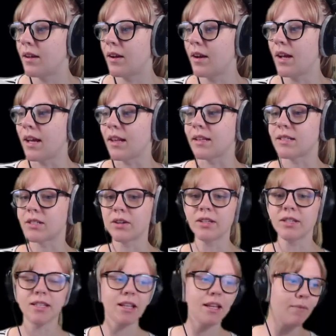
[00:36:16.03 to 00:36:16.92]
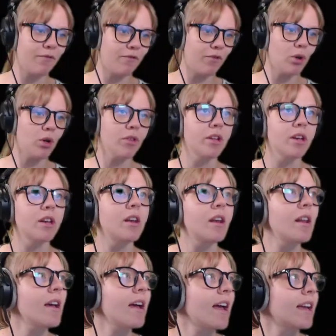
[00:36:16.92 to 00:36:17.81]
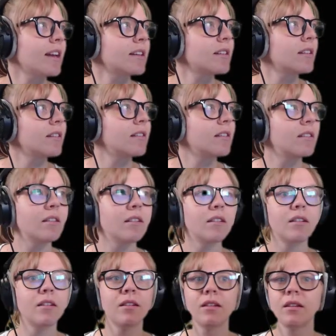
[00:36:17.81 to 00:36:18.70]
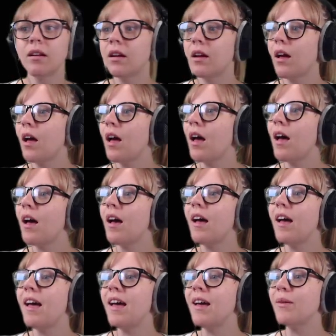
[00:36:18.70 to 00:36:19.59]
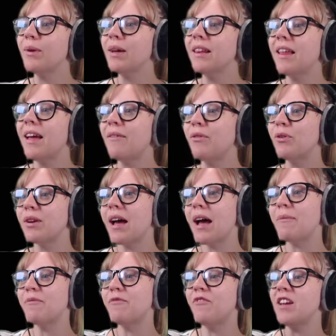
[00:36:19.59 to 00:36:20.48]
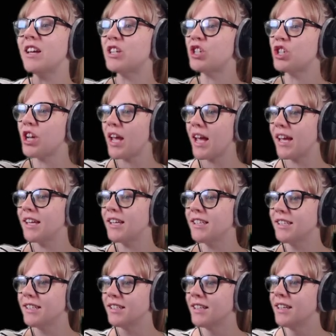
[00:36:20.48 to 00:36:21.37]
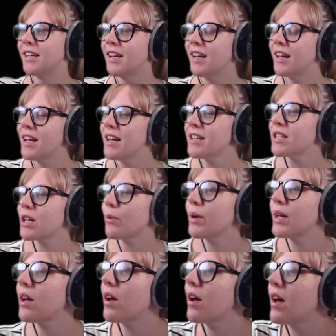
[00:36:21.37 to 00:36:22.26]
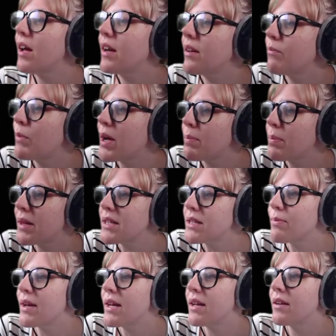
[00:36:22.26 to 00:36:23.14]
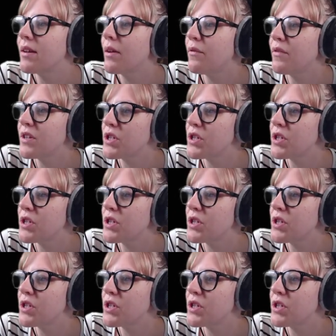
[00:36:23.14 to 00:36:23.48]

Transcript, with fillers: Alright, let's go sleep for the night. Oh, we leveled up fishing! So we got well, plus one